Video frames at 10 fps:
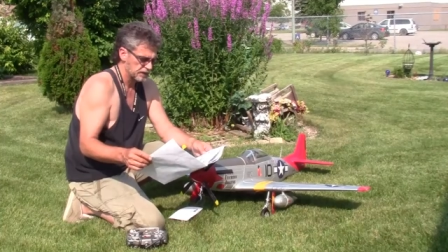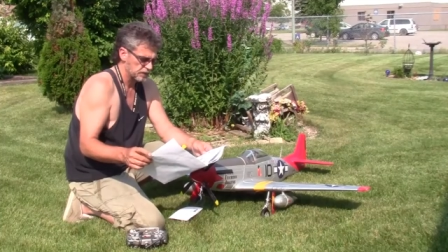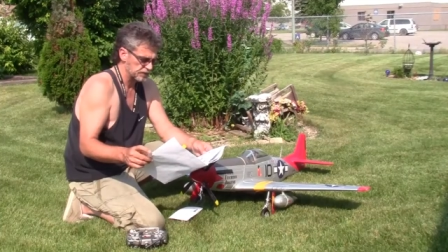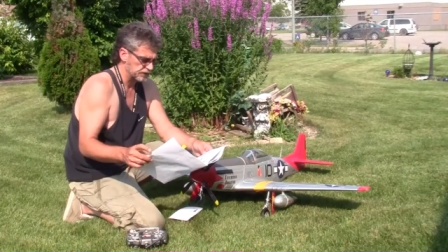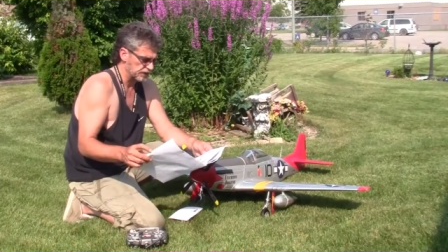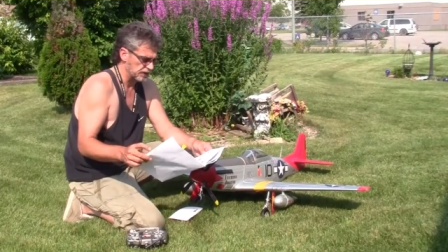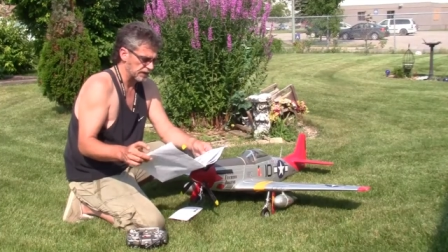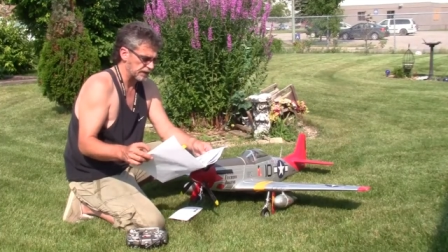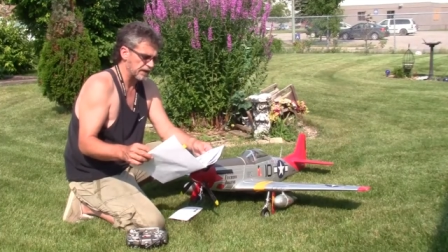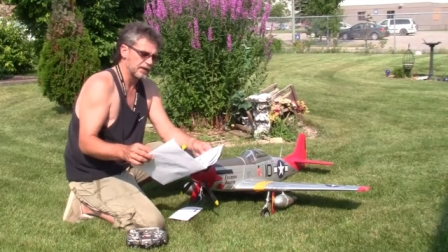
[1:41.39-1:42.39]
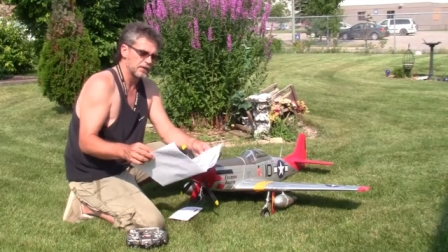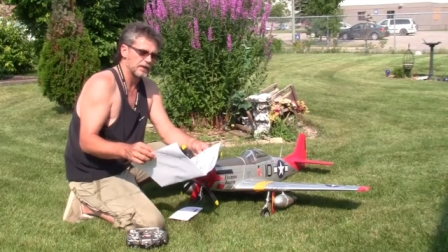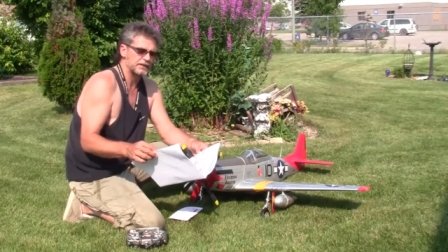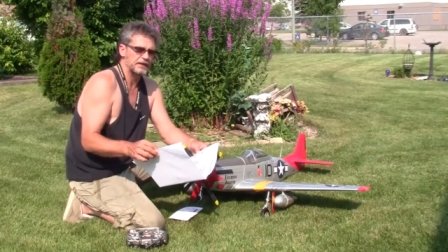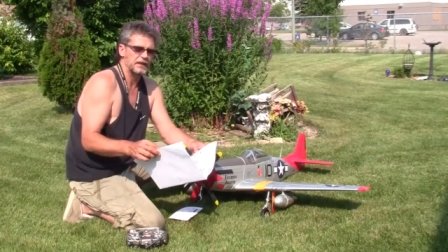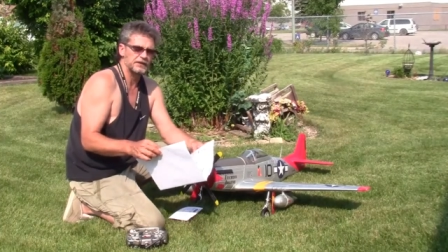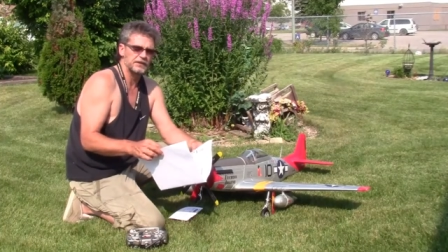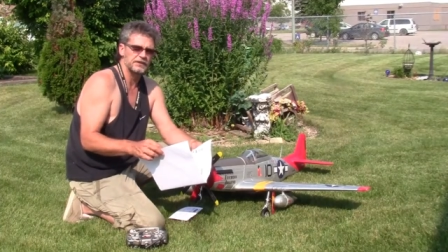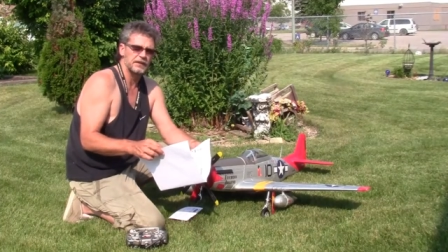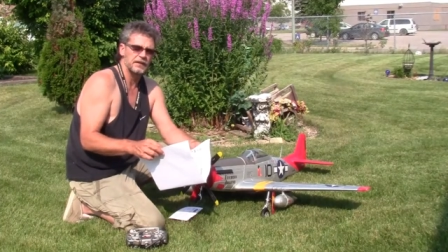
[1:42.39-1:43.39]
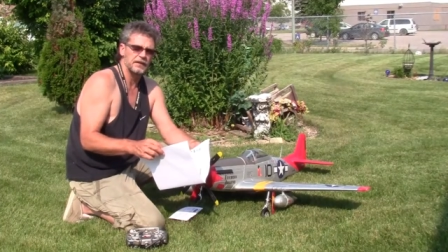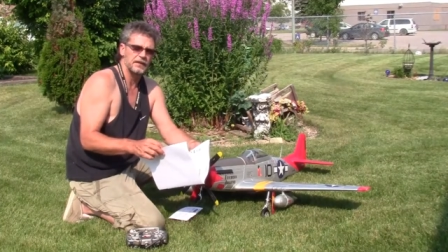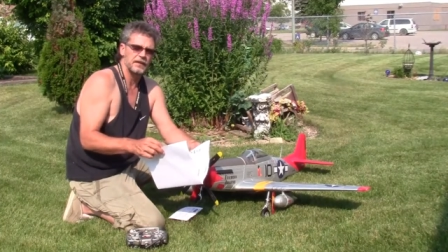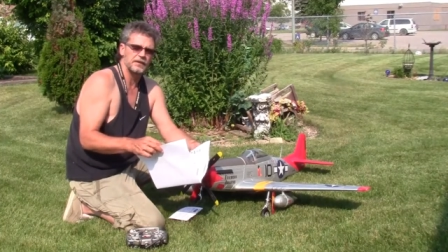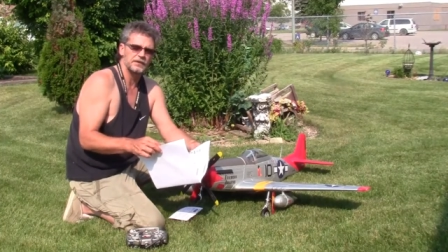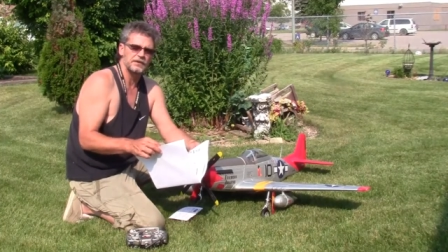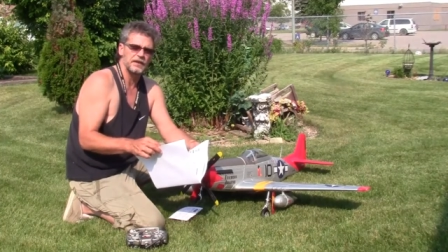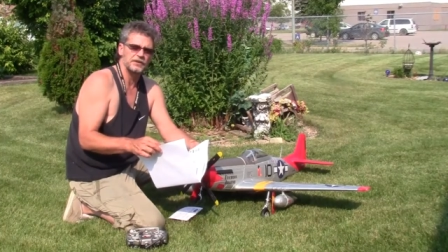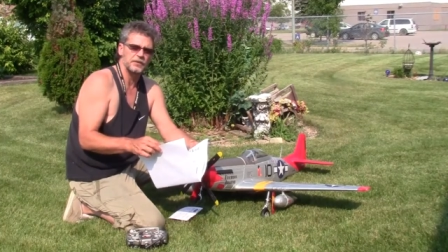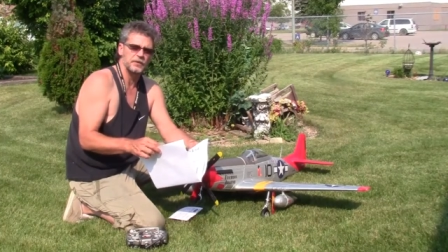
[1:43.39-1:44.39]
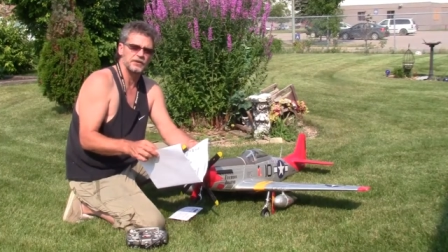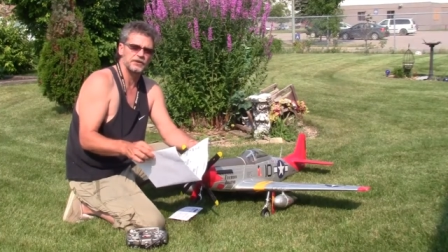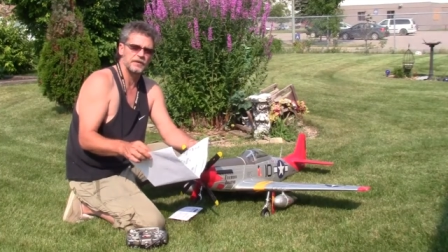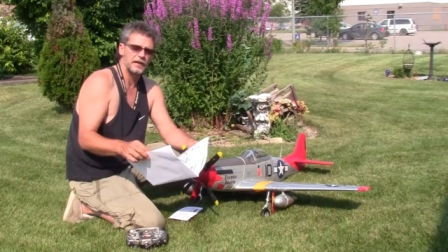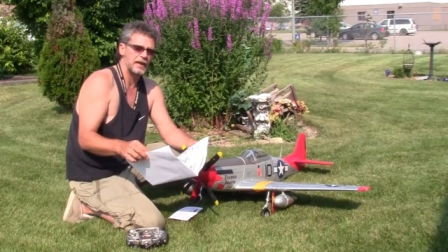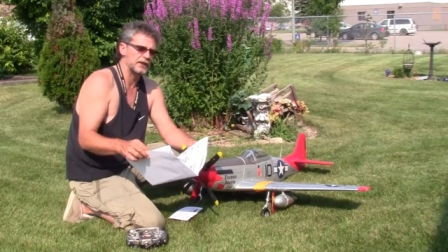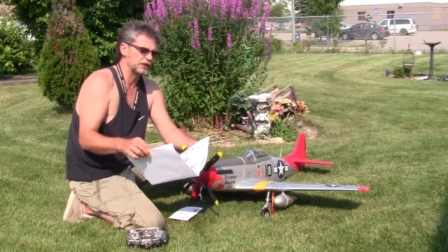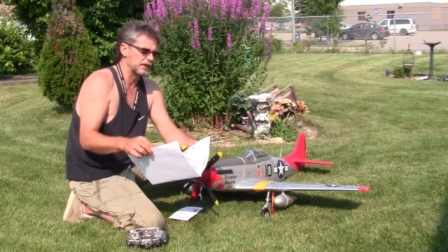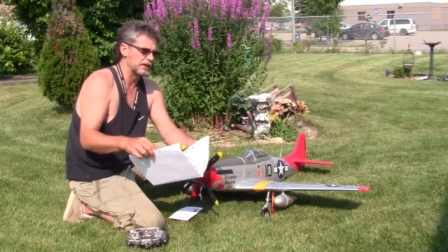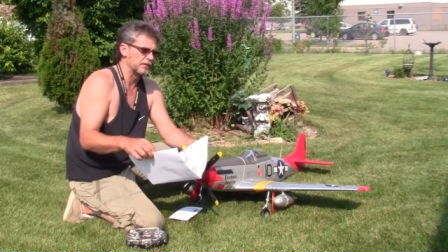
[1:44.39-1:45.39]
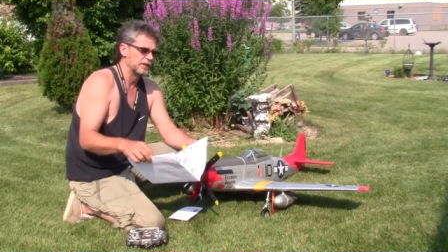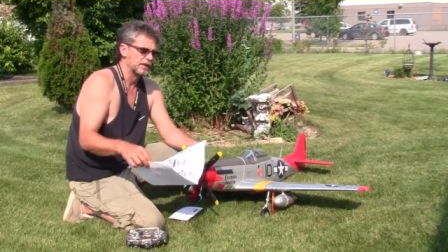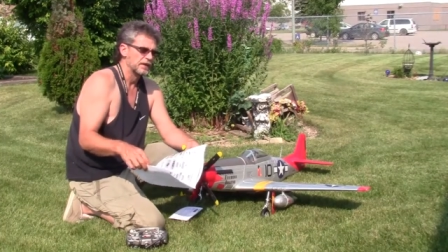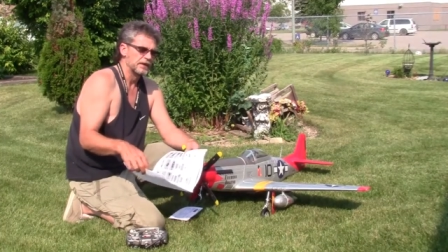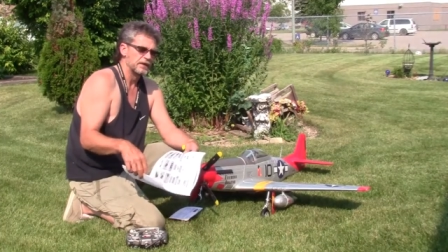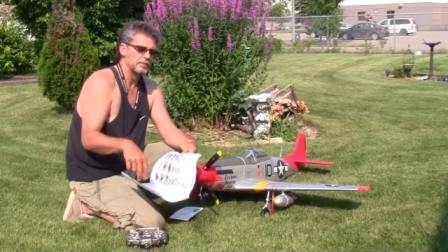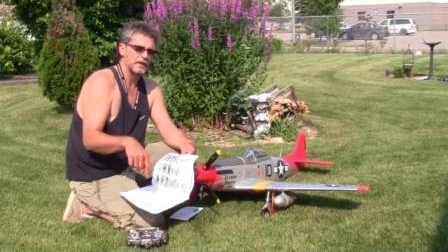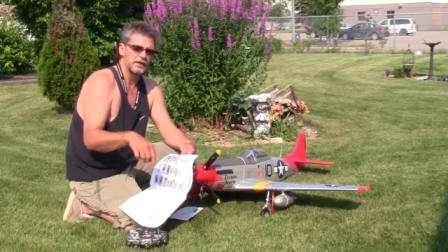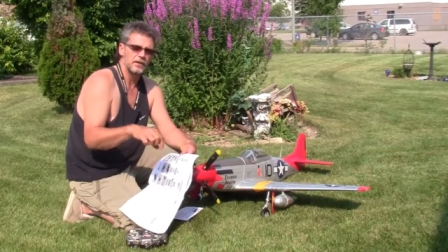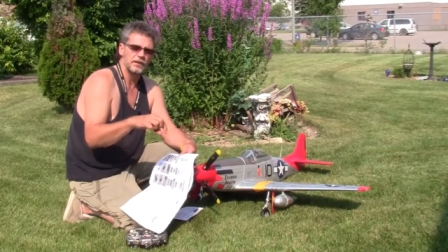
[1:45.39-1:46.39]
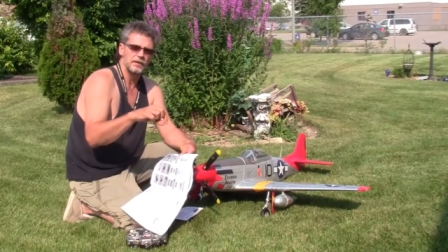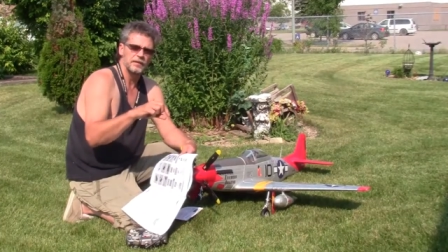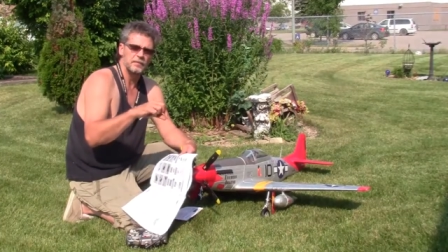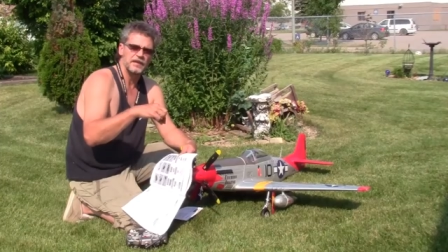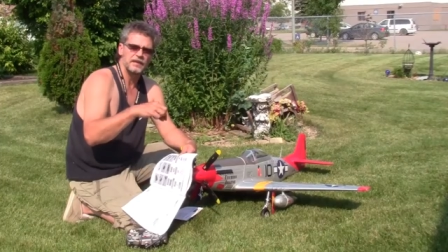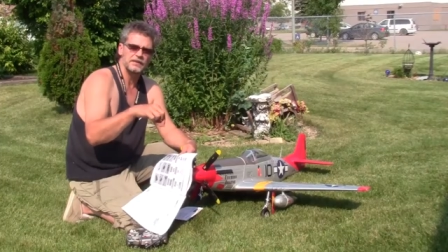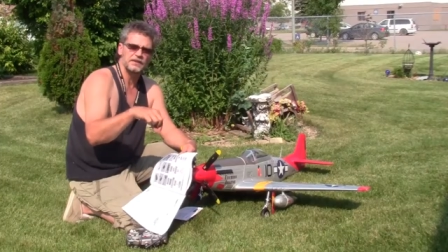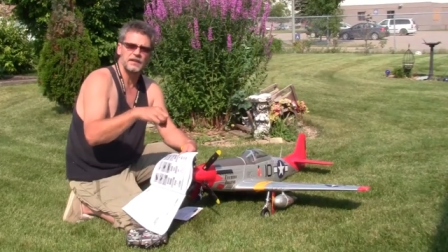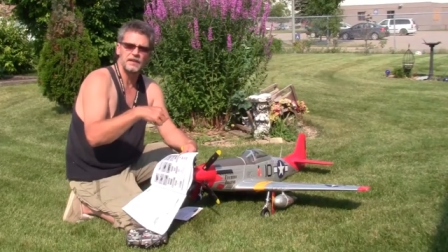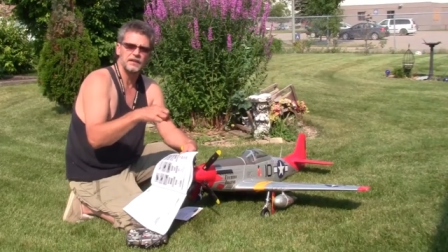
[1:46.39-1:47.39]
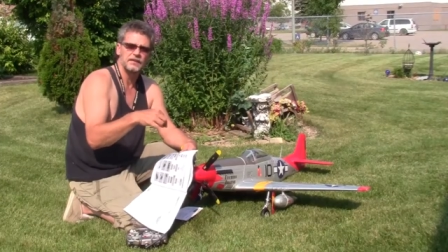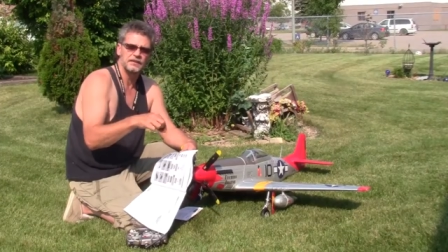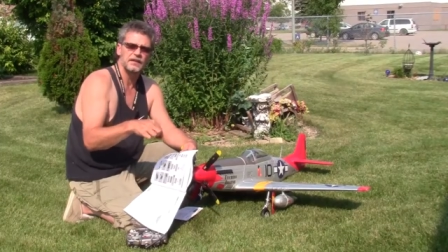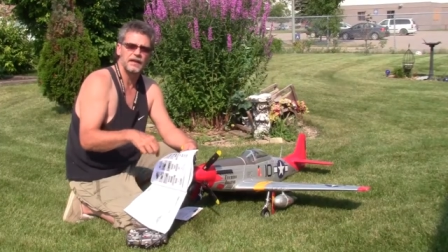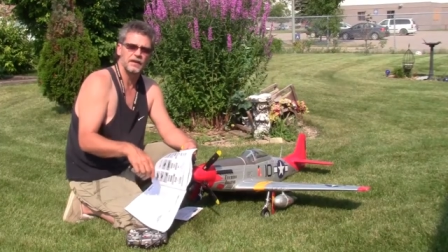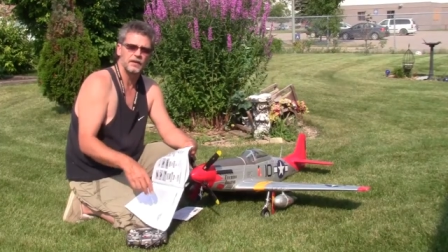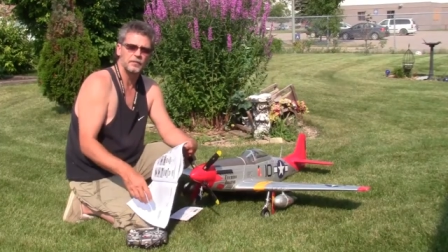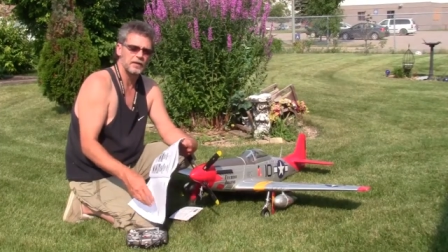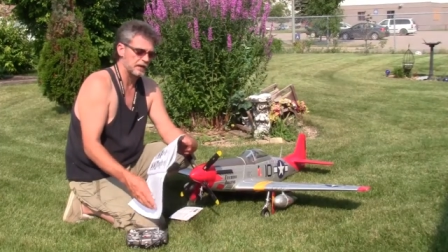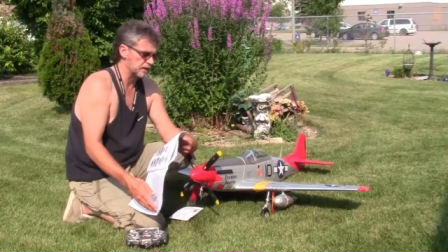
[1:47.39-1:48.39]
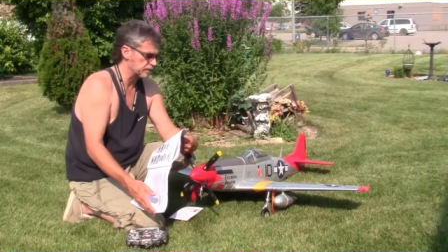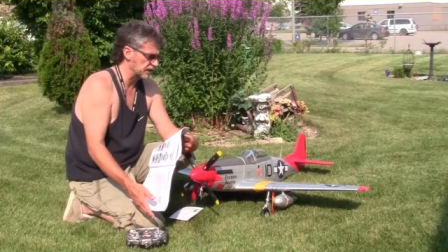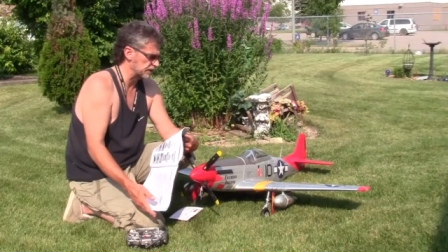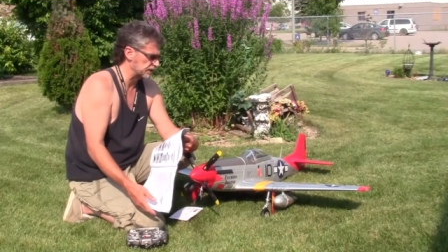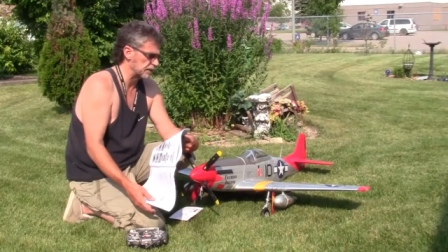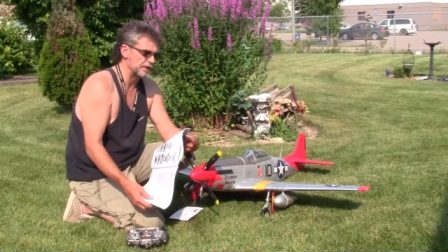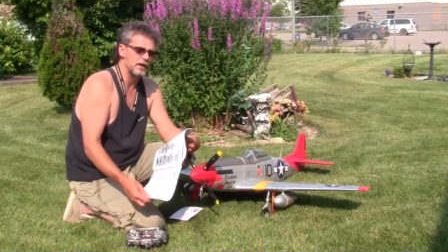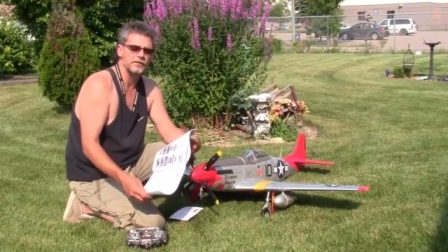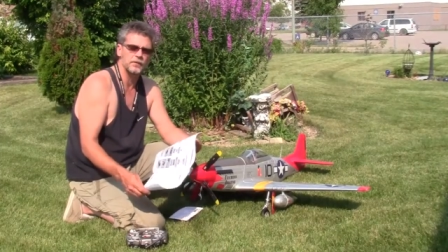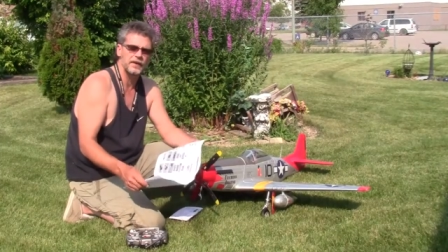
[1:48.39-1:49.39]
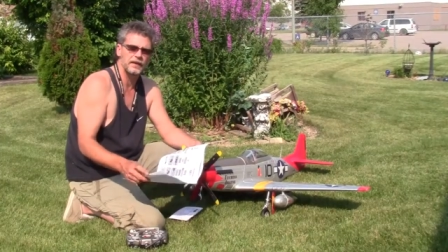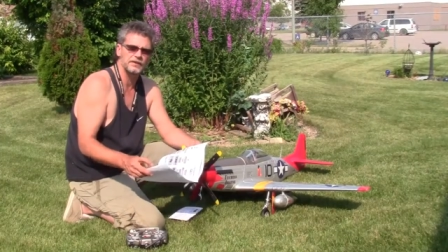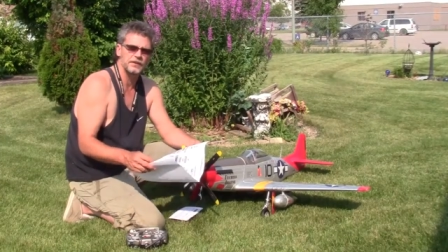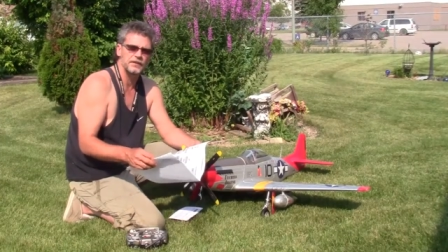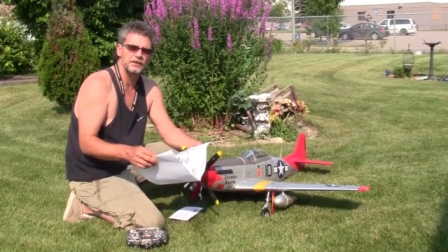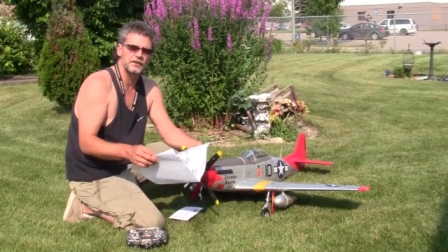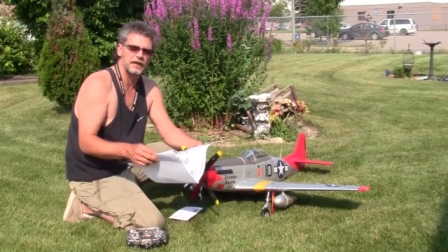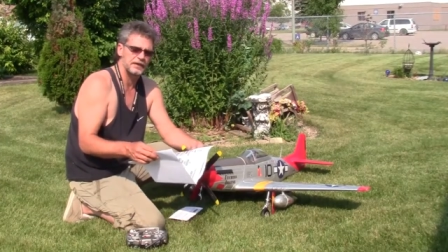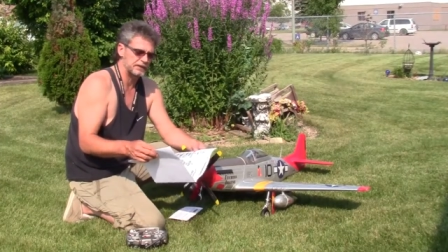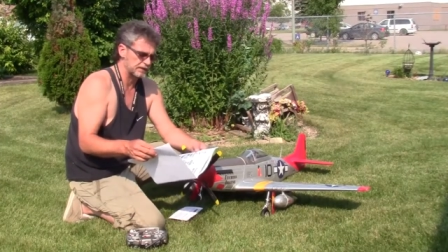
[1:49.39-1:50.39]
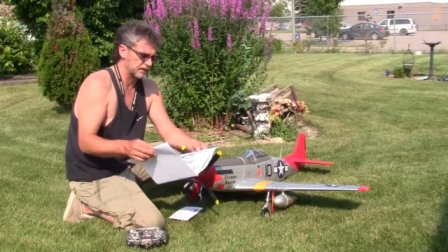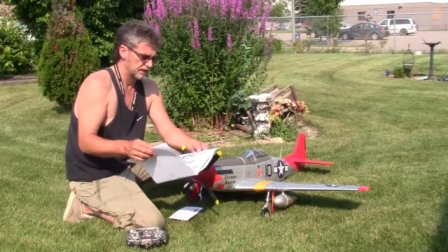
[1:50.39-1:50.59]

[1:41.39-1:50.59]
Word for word: which are like aileron extensions and another extension which actually you plug all of the B and C style uh, plugs coming off the wings and retracts and,